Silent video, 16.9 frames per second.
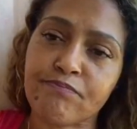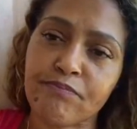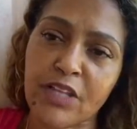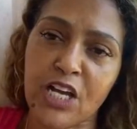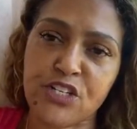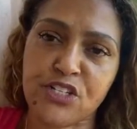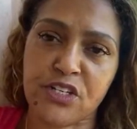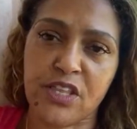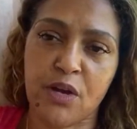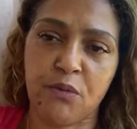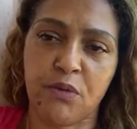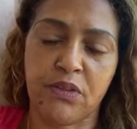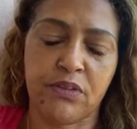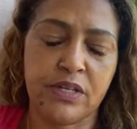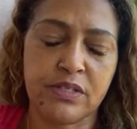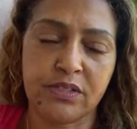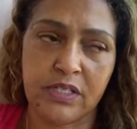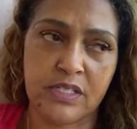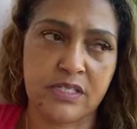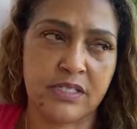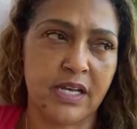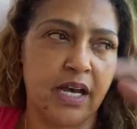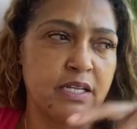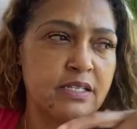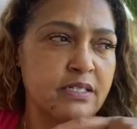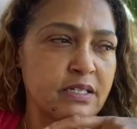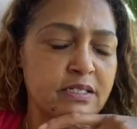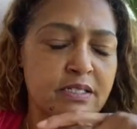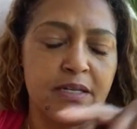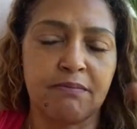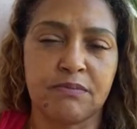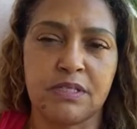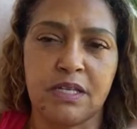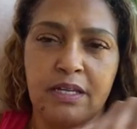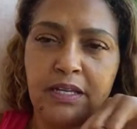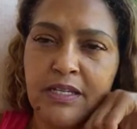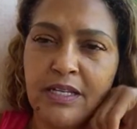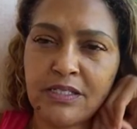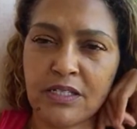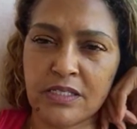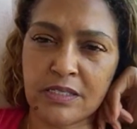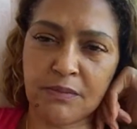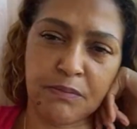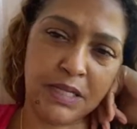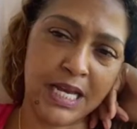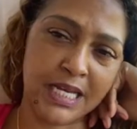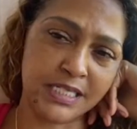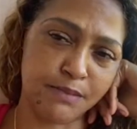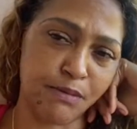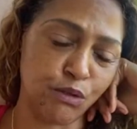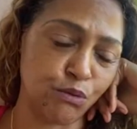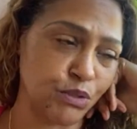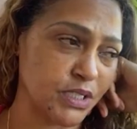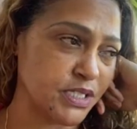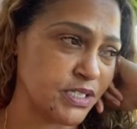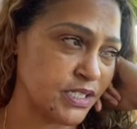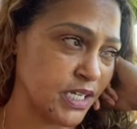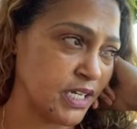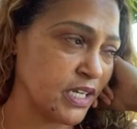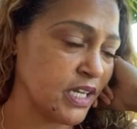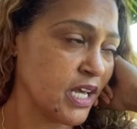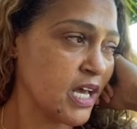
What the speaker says: I share that with you. That's an aside because I saw somebody ask about real estate.